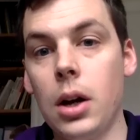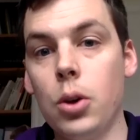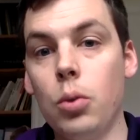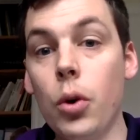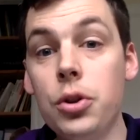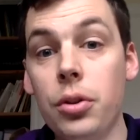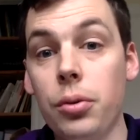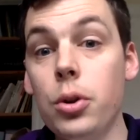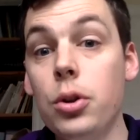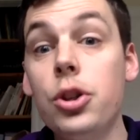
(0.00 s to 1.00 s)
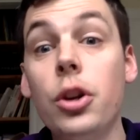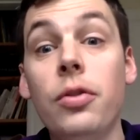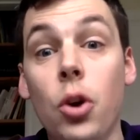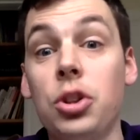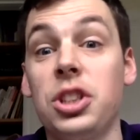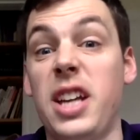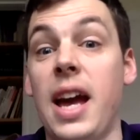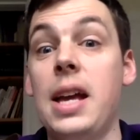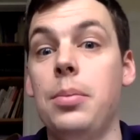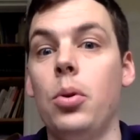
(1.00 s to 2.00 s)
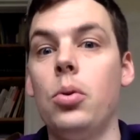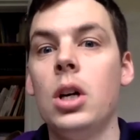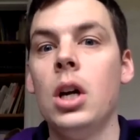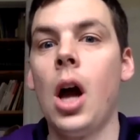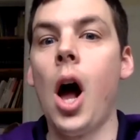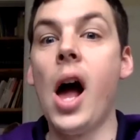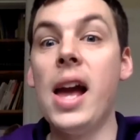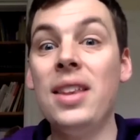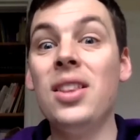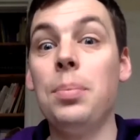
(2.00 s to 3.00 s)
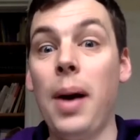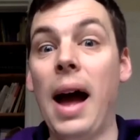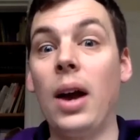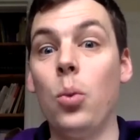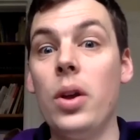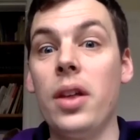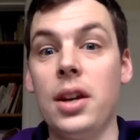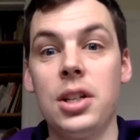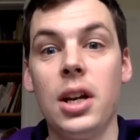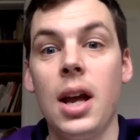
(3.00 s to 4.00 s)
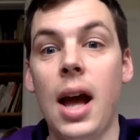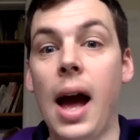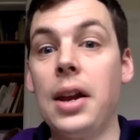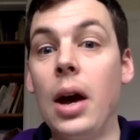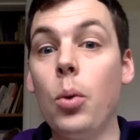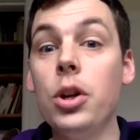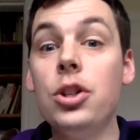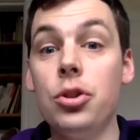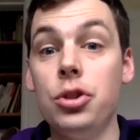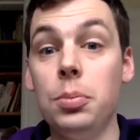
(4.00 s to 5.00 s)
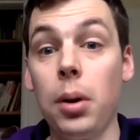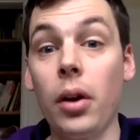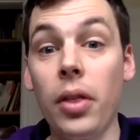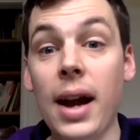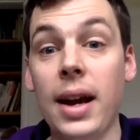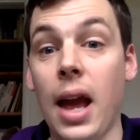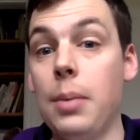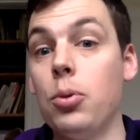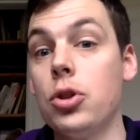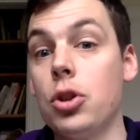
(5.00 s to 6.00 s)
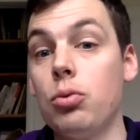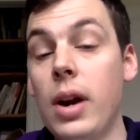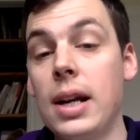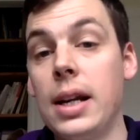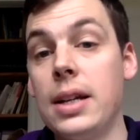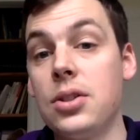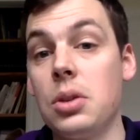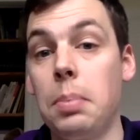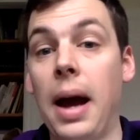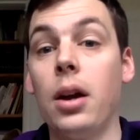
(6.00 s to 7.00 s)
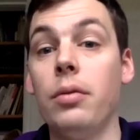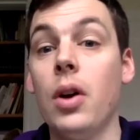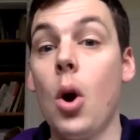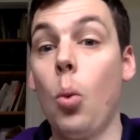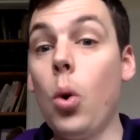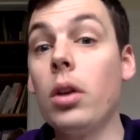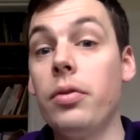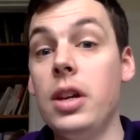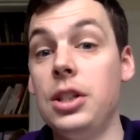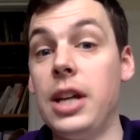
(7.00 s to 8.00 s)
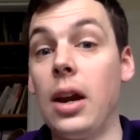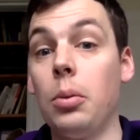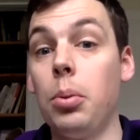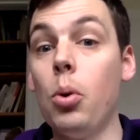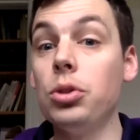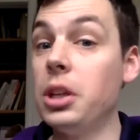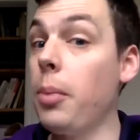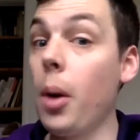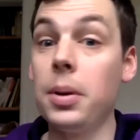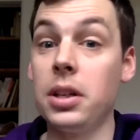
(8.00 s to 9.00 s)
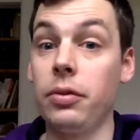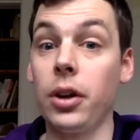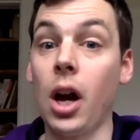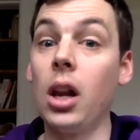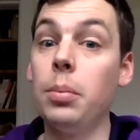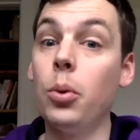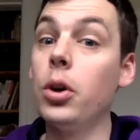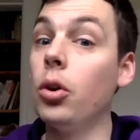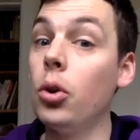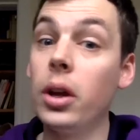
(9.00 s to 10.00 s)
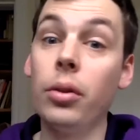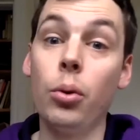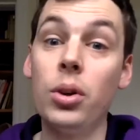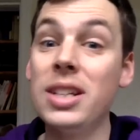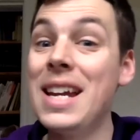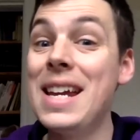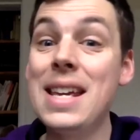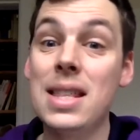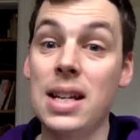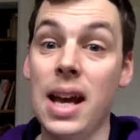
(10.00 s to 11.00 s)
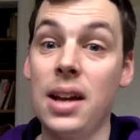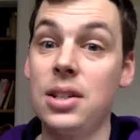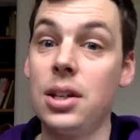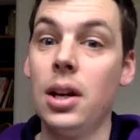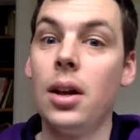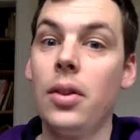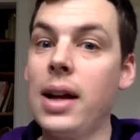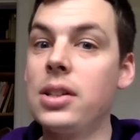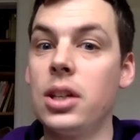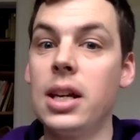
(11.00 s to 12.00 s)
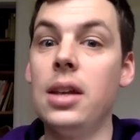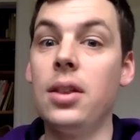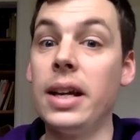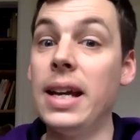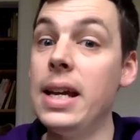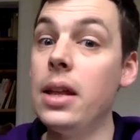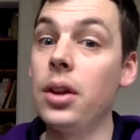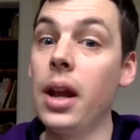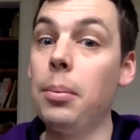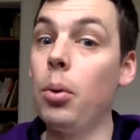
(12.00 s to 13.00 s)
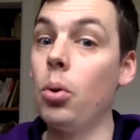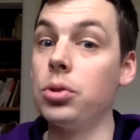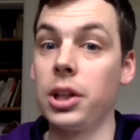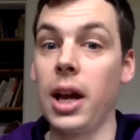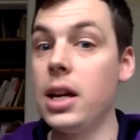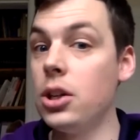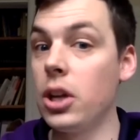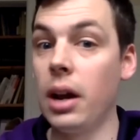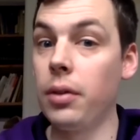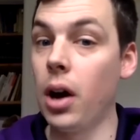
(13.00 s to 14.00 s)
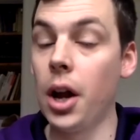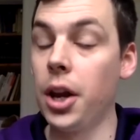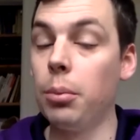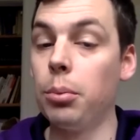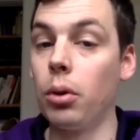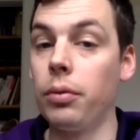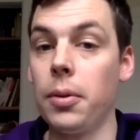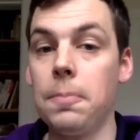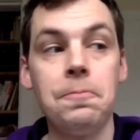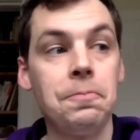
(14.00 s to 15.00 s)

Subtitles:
router through, you should have got a cable in the pack with it. And now what you do is you plug that cable directly into the back of one of these yellow ports. It might be a different color, but what you're looking for is Ethernet. That's the key thing, Ethernet ports, okay? You should have a number of them.